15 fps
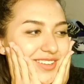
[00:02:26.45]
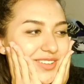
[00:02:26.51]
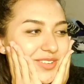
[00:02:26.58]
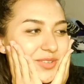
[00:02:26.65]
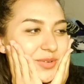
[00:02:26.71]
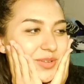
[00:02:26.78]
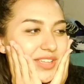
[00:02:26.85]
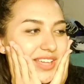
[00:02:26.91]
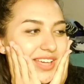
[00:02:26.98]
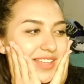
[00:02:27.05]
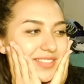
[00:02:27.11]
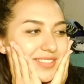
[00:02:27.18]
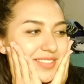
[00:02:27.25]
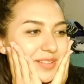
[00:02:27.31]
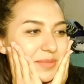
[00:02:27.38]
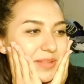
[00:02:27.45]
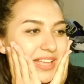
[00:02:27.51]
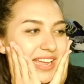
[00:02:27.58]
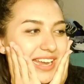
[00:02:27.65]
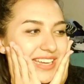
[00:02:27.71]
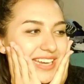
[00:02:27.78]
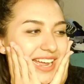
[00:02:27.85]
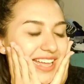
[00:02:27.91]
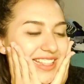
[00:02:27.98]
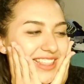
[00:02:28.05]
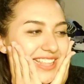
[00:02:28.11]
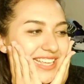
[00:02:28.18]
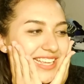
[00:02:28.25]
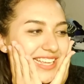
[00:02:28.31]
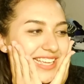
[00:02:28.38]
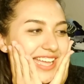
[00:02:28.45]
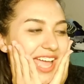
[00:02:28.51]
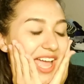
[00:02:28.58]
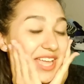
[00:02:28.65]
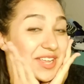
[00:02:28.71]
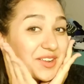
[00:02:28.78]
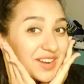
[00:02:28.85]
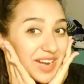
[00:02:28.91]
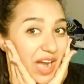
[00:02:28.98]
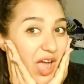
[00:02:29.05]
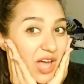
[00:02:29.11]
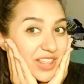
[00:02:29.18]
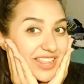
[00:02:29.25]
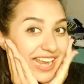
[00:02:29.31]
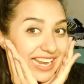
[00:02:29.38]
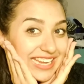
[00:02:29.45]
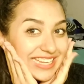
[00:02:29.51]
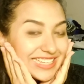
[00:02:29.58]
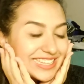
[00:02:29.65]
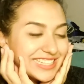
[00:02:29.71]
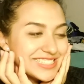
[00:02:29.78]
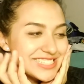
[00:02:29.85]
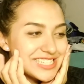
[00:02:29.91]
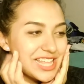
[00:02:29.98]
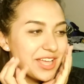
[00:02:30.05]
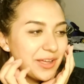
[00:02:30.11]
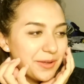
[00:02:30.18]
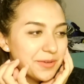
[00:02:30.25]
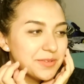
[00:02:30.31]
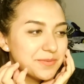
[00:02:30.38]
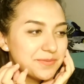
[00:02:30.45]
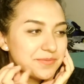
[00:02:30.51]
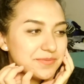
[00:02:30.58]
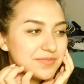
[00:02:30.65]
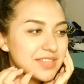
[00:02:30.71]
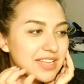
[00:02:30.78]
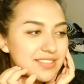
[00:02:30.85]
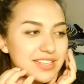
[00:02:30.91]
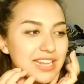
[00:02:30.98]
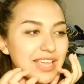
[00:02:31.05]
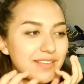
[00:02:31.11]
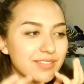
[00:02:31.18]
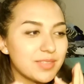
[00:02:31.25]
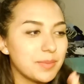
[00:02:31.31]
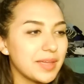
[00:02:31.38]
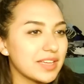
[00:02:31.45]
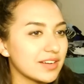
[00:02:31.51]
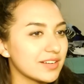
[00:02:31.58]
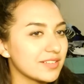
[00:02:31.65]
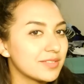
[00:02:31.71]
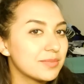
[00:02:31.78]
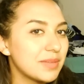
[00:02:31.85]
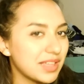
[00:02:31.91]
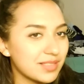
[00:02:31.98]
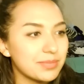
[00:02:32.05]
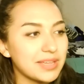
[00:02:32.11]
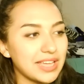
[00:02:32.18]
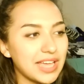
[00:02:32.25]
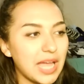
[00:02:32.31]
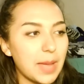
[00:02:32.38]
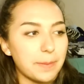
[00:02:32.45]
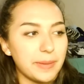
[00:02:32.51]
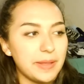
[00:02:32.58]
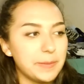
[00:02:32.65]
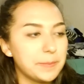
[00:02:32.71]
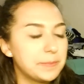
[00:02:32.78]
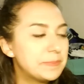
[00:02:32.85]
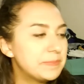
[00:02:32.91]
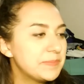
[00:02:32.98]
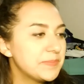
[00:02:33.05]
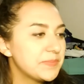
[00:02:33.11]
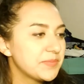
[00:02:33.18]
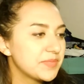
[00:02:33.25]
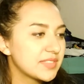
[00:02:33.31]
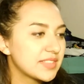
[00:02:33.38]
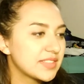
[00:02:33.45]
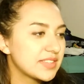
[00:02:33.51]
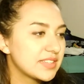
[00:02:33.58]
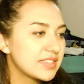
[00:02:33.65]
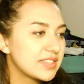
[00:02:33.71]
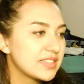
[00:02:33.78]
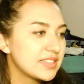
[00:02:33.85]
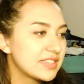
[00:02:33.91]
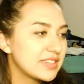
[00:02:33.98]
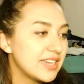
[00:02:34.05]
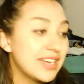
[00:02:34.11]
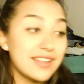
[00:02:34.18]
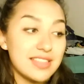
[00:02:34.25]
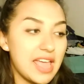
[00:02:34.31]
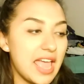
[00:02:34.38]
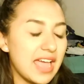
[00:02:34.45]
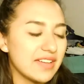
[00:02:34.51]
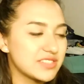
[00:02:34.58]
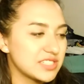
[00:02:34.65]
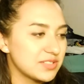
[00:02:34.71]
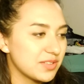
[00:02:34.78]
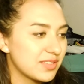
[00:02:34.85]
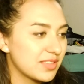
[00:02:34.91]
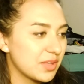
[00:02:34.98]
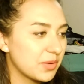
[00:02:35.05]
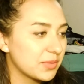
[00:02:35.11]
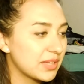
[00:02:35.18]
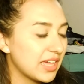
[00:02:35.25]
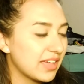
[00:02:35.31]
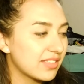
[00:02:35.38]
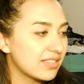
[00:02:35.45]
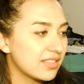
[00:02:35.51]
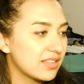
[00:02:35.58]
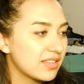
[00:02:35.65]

Oh yes, some lay dancing. You hear all that English though? As a native speaker, makes me happy. He doesn't have to, so yes.